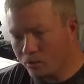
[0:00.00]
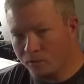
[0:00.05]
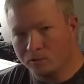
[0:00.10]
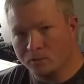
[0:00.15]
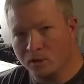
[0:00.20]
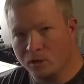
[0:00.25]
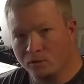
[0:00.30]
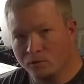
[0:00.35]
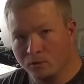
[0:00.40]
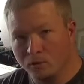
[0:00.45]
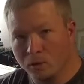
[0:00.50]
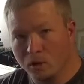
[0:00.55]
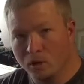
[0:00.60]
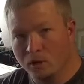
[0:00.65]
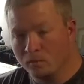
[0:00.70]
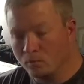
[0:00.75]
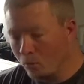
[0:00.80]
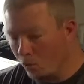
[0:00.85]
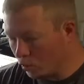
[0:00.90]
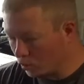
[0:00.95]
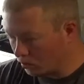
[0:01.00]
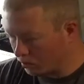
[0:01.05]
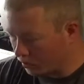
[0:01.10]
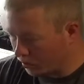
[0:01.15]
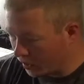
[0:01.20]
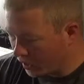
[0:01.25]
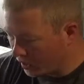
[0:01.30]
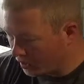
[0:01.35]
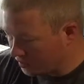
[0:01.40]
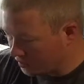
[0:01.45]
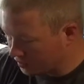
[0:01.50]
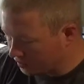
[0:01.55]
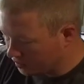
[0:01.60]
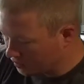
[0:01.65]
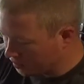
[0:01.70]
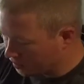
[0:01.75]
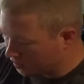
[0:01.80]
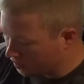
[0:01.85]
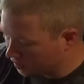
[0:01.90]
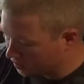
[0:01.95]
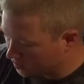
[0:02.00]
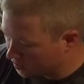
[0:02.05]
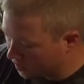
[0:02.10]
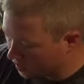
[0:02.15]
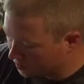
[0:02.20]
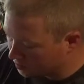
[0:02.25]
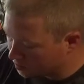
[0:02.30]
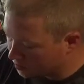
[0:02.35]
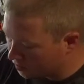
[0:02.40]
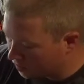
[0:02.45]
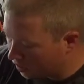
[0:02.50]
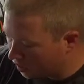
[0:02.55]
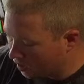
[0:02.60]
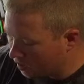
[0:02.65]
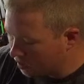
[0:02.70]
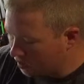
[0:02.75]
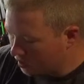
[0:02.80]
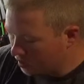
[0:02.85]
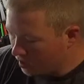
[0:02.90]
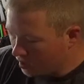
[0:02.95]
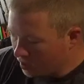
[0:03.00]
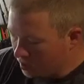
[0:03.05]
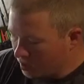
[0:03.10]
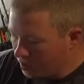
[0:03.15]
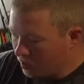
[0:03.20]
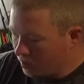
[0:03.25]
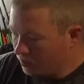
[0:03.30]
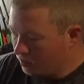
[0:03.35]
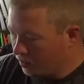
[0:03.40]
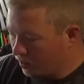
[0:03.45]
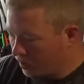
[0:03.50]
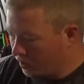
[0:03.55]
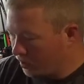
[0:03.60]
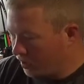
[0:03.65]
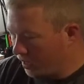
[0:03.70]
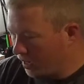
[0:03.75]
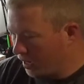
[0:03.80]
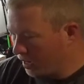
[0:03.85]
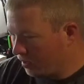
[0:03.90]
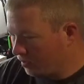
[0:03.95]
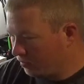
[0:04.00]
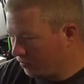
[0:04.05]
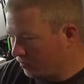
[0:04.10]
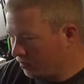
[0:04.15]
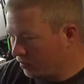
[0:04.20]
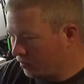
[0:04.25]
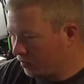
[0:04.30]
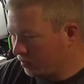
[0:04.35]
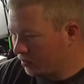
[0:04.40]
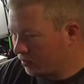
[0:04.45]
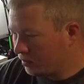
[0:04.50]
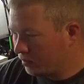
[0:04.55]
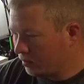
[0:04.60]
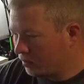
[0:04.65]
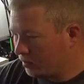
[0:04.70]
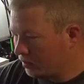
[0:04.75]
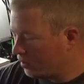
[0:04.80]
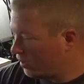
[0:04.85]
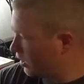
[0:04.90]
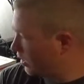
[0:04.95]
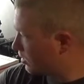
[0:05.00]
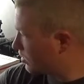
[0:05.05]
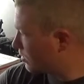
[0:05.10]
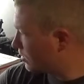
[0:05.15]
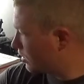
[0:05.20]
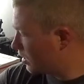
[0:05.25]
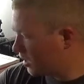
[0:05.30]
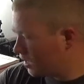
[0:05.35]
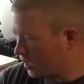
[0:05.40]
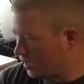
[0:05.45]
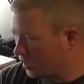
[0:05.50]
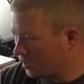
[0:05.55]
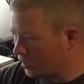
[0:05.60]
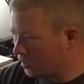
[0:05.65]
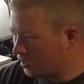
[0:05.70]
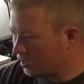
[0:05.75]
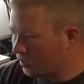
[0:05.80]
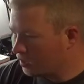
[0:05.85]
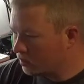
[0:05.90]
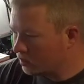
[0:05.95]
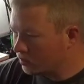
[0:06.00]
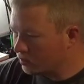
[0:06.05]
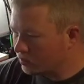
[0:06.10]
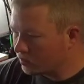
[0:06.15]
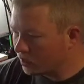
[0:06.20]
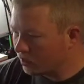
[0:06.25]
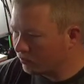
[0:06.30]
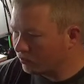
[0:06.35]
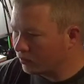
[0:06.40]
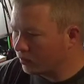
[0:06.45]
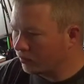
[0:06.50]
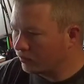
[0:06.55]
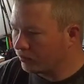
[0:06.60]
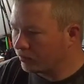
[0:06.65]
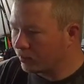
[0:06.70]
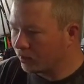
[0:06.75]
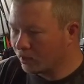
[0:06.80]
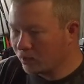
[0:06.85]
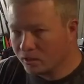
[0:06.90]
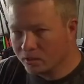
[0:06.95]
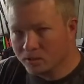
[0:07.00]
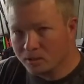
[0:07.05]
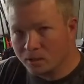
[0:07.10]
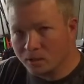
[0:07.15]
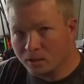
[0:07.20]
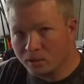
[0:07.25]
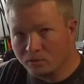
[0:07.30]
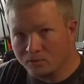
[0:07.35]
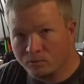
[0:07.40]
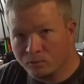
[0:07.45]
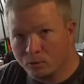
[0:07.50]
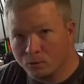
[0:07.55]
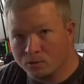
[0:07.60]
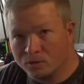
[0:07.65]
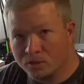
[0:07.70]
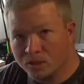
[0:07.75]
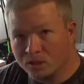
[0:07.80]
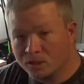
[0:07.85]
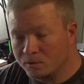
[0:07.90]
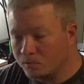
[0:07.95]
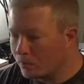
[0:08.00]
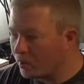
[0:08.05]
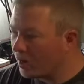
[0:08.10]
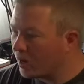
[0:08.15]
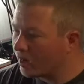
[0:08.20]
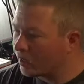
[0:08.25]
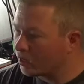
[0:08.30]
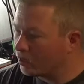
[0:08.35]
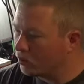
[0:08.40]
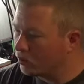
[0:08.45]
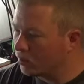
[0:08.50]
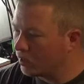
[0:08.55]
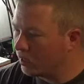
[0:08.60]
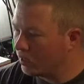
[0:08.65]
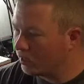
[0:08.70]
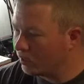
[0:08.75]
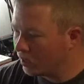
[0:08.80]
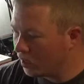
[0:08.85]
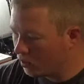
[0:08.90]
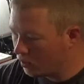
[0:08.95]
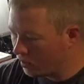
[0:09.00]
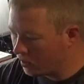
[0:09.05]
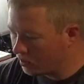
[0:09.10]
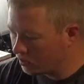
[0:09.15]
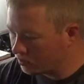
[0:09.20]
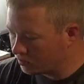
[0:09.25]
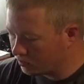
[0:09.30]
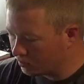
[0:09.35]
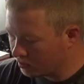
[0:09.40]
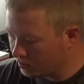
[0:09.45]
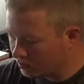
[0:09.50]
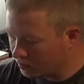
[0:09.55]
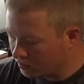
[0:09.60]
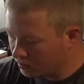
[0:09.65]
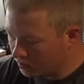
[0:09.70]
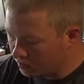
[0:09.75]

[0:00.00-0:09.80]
say if you're hunting multiple days in the same spot. But they have this in several different things. In the full season pack you get doe estrus,